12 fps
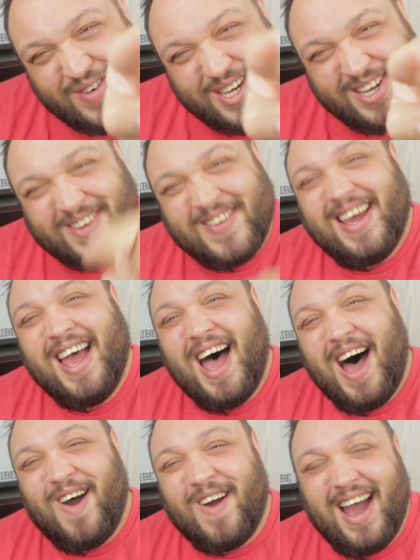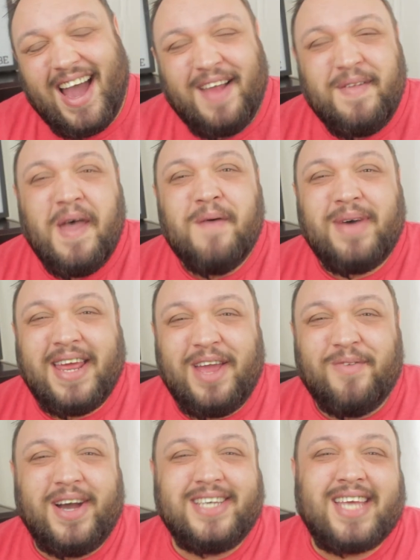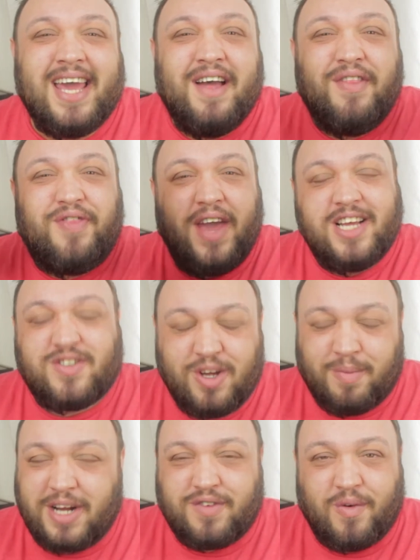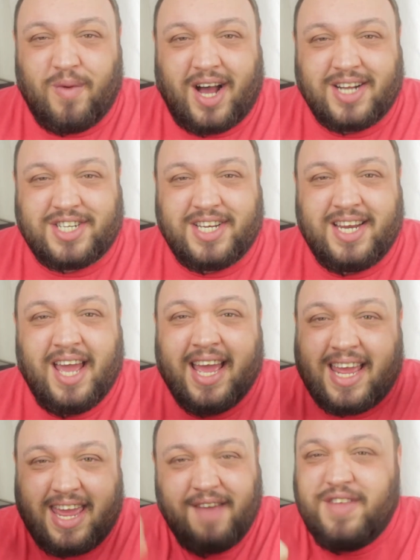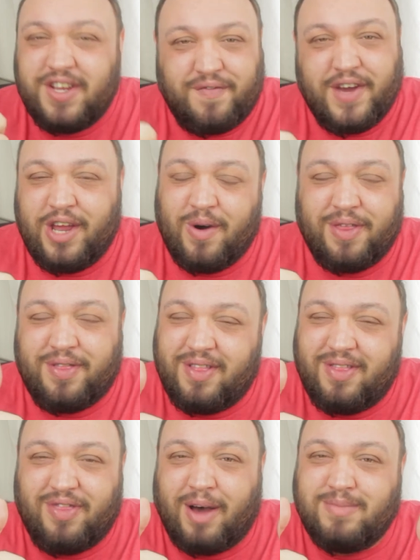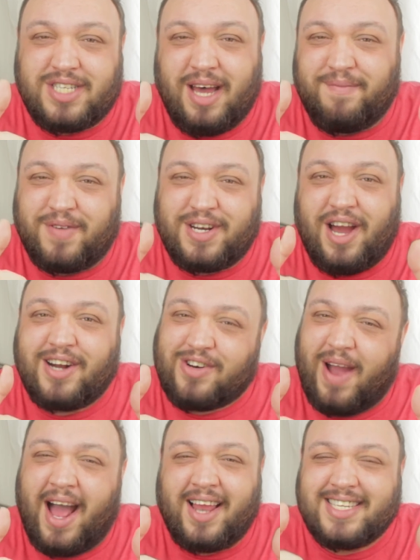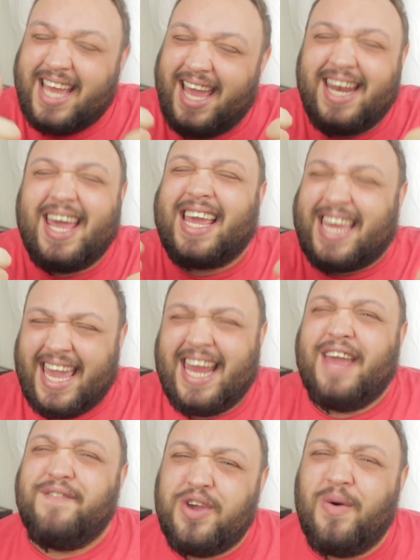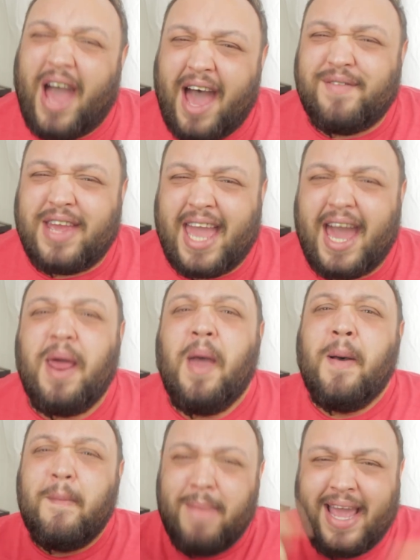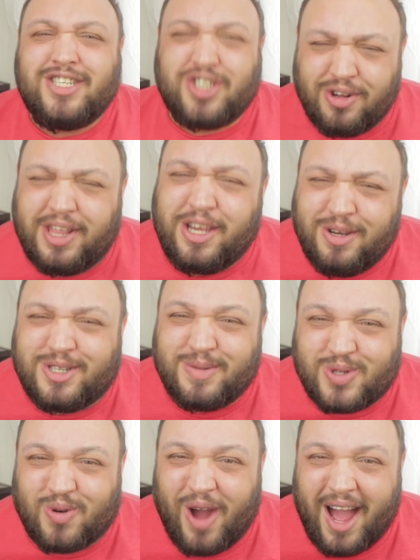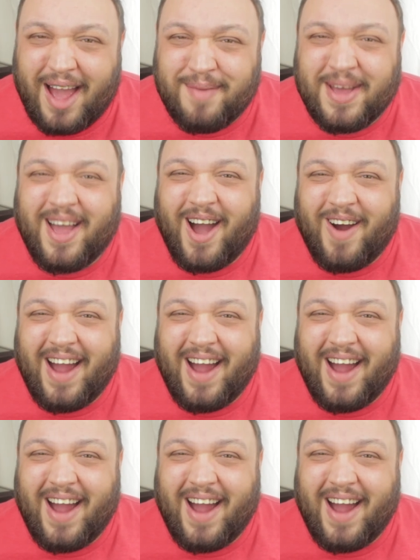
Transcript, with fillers: you, all right? But anyways, thanks so much for watching. Give this video a thumbs up for Dr. Alex, and again, if you haven't yet, make sure that you subscribe, all